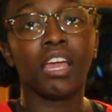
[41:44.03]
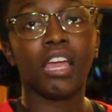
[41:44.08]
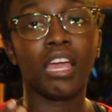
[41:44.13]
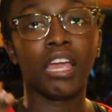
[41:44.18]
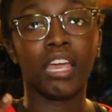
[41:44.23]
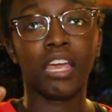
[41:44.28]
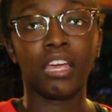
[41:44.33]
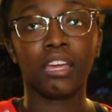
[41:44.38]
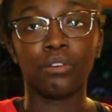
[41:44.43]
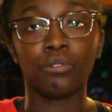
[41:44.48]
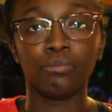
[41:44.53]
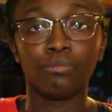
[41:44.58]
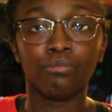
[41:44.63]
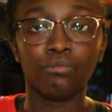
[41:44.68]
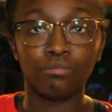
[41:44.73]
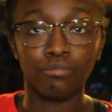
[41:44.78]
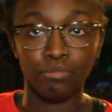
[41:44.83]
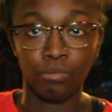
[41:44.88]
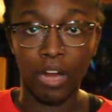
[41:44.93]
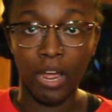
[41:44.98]
and
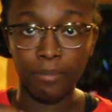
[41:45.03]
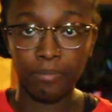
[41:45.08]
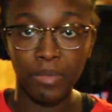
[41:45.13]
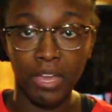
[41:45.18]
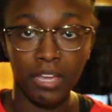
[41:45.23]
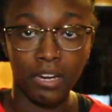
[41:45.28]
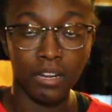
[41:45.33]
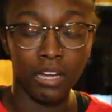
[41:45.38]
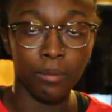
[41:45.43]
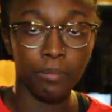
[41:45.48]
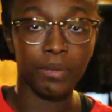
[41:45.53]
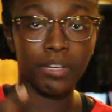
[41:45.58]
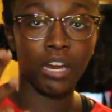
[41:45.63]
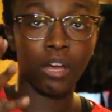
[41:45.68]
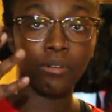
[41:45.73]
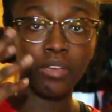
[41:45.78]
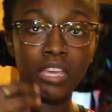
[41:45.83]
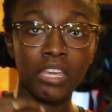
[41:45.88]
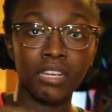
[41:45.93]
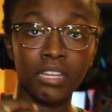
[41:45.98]
wrap that up, and
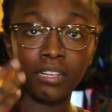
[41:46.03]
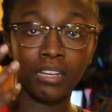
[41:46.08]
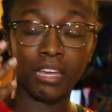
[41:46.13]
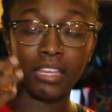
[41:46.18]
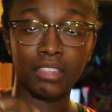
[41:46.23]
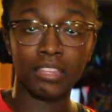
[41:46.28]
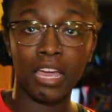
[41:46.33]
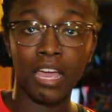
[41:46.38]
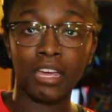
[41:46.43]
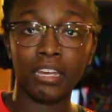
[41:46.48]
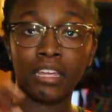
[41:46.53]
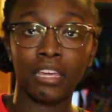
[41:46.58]
I'll eat it like that.